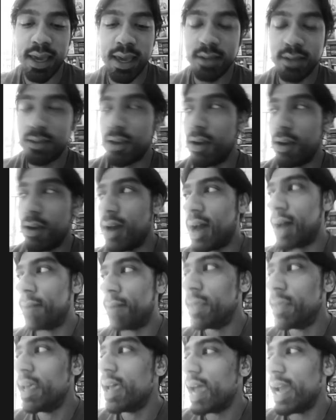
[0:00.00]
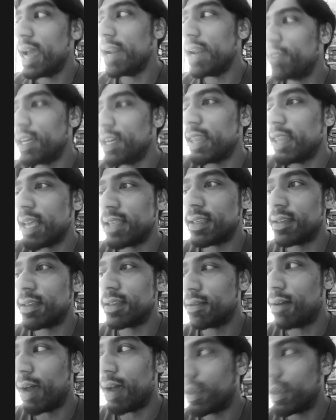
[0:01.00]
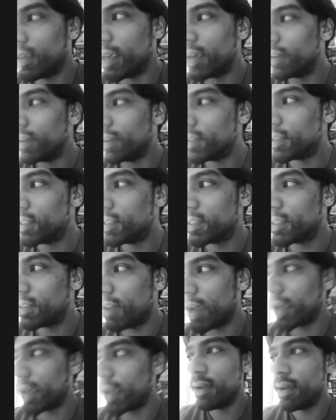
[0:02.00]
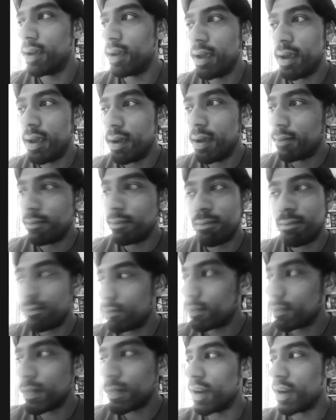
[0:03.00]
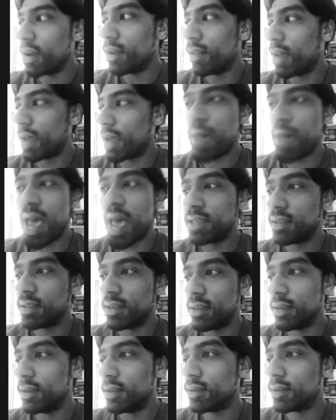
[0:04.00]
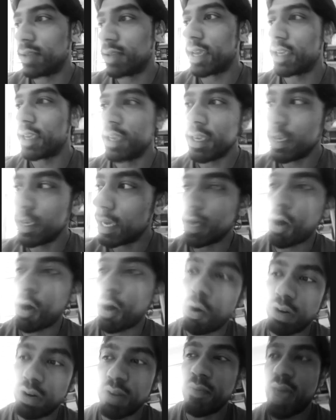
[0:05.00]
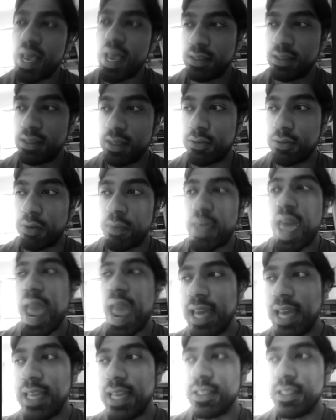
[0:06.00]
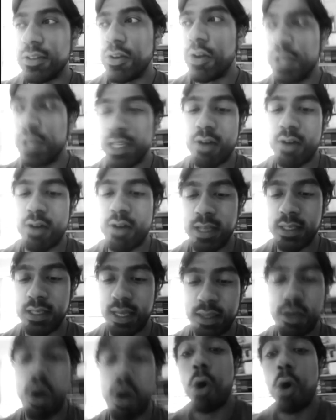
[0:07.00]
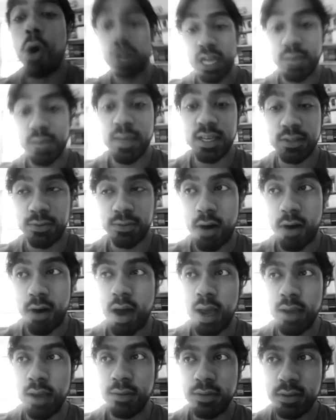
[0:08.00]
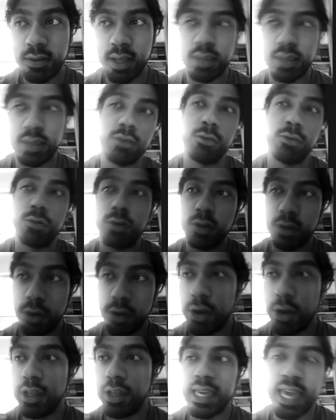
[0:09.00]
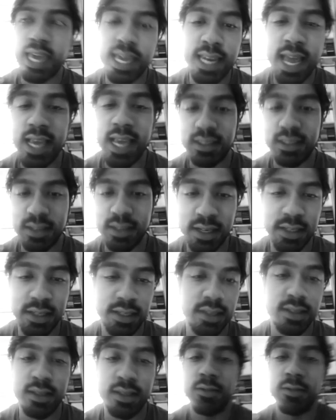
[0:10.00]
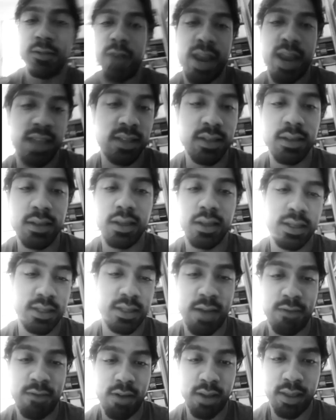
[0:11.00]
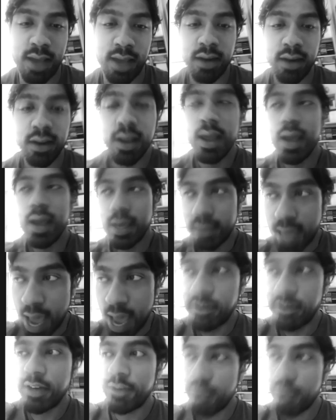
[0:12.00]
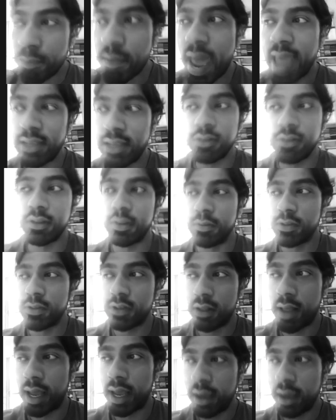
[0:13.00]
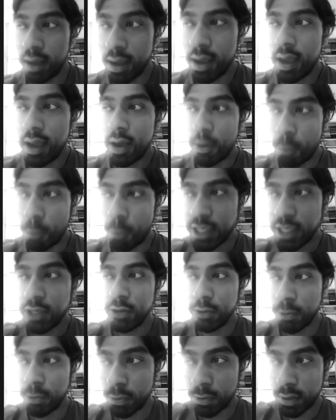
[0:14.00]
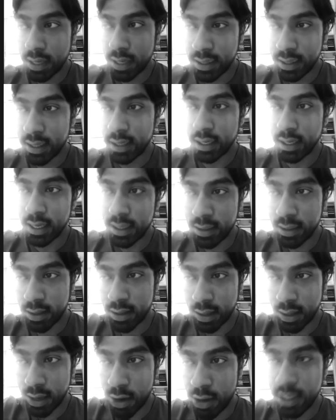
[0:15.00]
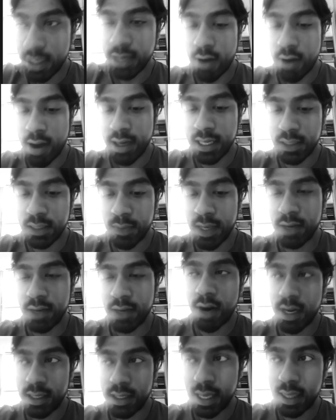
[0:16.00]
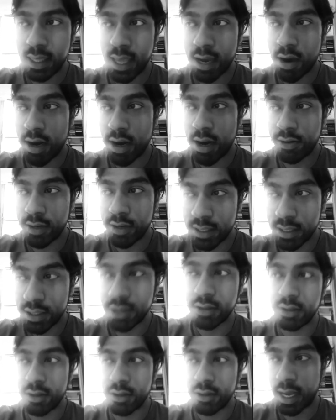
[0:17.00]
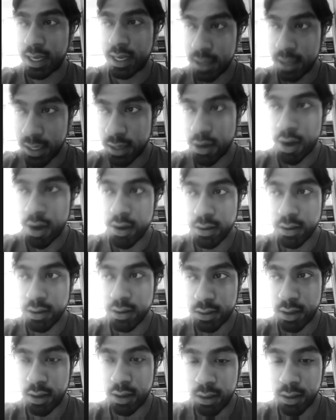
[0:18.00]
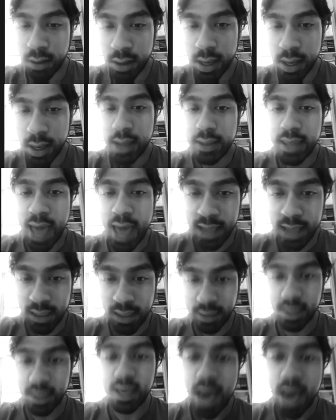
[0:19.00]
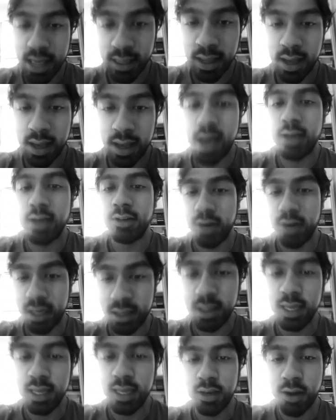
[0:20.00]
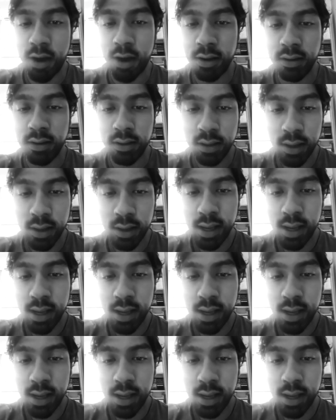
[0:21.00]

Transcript: So, even in that, just like, yeah, just like, you know, like Mazdas, like you get older Mazdas from the 80s and early 90s, like the old MX-5s, like the early NA-6s in red and stuff like that. They have different paints on them. So, like, when you, in the early 90s, mid 90s, they kind of transitioned to like clear coat. So, they had like the color under a clear coat.